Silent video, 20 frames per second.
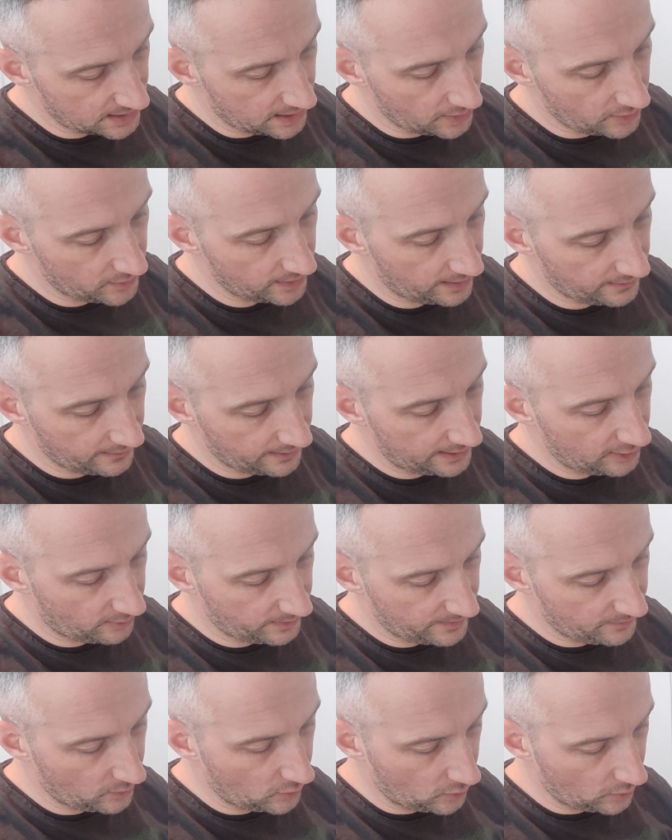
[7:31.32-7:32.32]
load it a
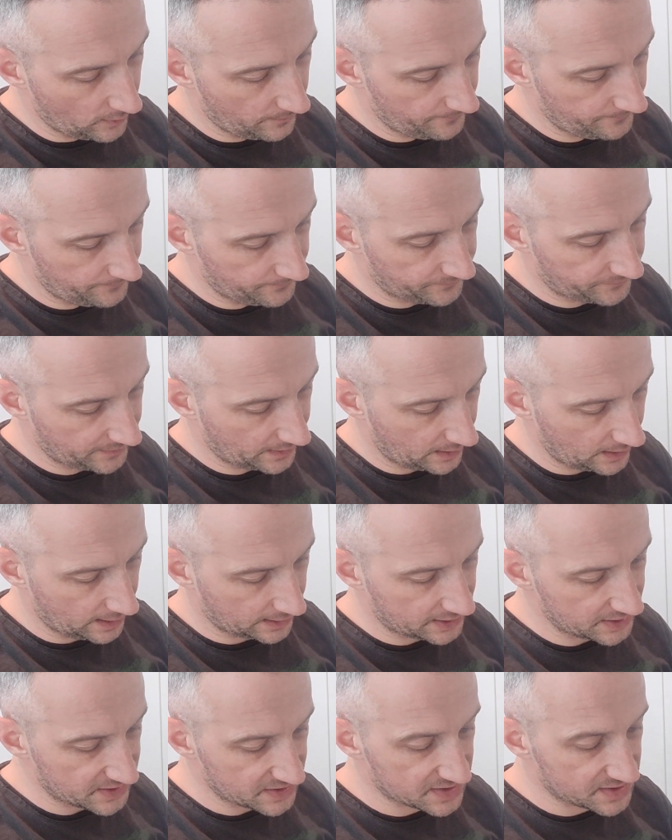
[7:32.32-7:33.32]
little bit more. I
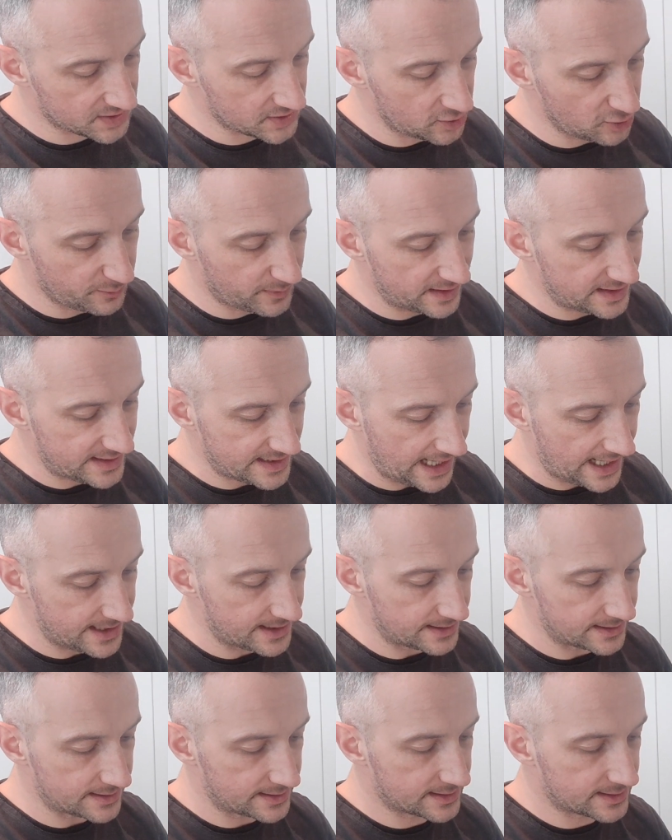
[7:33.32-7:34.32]
like a super
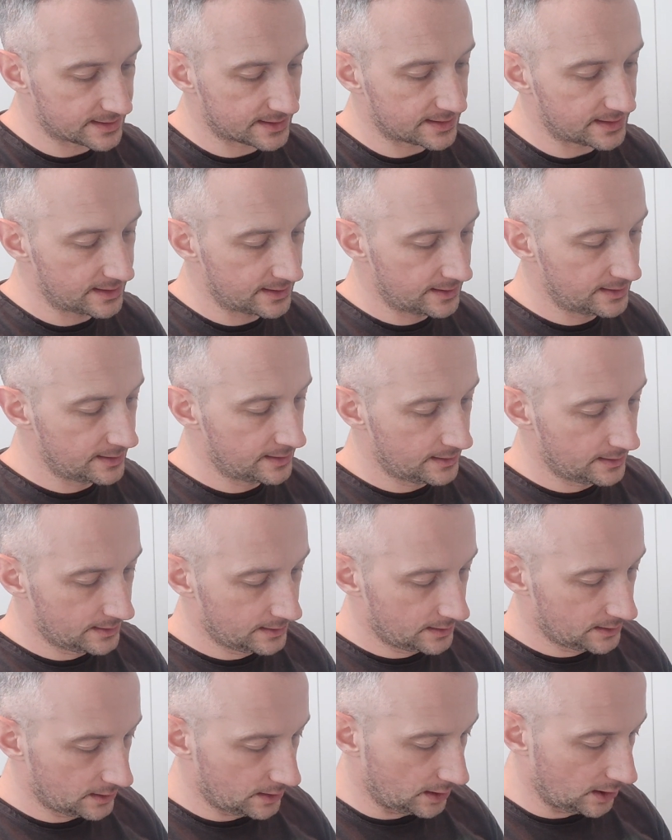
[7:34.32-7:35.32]
dense
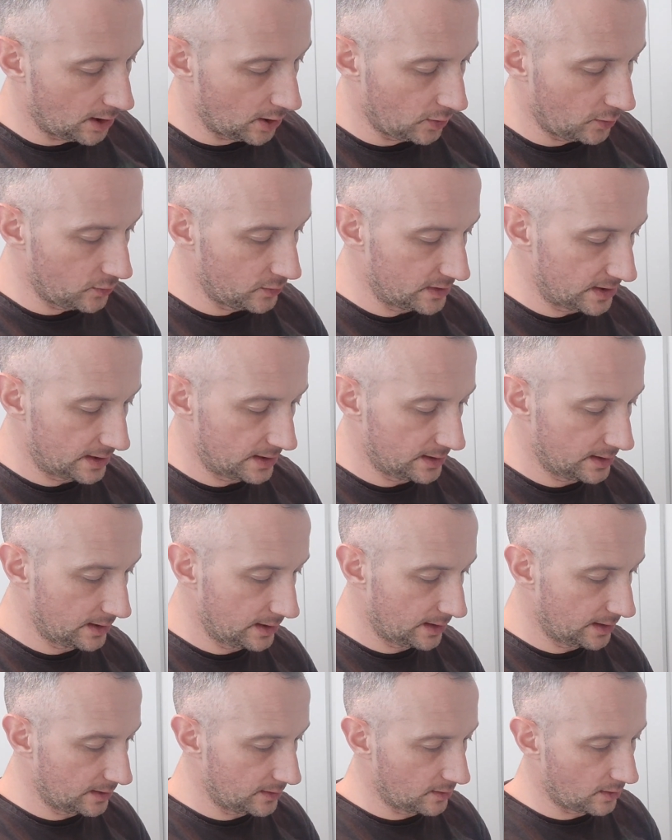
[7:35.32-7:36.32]
load
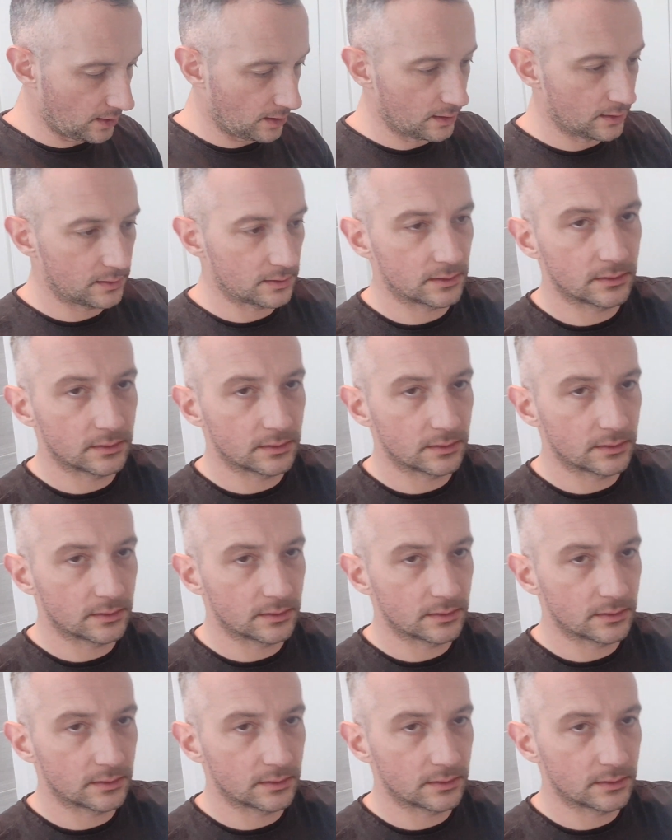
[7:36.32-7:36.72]
in the knot.